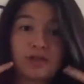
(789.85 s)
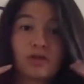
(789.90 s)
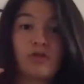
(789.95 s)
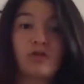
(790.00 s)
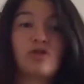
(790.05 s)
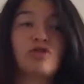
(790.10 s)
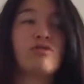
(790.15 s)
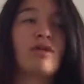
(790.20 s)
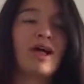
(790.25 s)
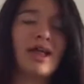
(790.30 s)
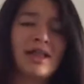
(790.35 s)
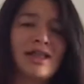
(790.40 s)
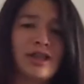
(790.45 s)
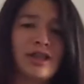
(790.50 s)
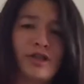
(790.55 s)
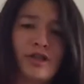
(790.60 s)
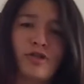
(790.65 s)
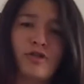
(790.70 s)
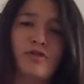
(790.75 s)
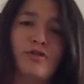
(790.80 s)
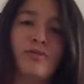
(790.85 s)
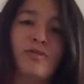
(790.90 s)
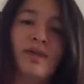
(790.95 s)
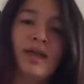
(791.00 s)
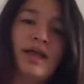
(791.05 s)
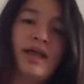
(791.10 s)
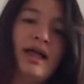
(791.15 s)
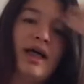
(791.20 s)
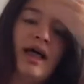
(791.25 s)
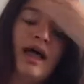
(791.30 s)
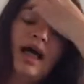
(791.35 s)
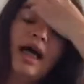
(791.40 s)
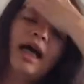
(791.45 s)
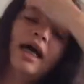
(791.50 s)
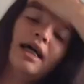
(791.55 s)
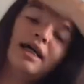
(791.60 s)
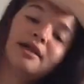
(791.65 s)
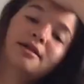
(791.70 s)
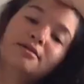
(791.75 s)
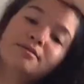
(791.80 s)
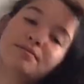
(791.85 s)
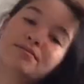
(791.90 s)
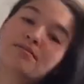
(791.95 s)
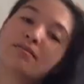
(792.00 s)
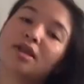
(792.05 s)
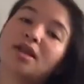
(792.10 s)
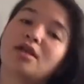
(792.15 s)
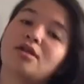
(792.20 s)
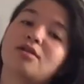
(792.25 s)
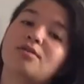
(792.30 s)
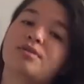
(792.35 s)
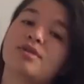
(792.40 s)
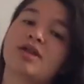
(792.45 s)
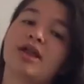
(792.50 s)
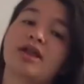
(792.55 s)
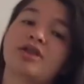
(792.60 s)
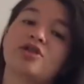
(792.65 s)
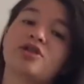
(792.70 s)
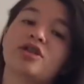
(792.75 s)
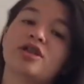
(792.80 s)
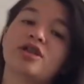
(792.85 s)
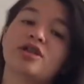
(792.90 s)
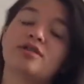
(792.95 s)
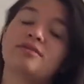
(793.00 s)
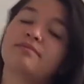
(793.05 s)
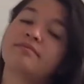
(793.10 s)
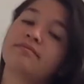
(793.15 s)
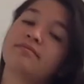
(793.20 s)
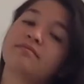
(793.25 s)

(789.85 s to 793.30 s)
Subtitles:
or try to. And I hope you guys are just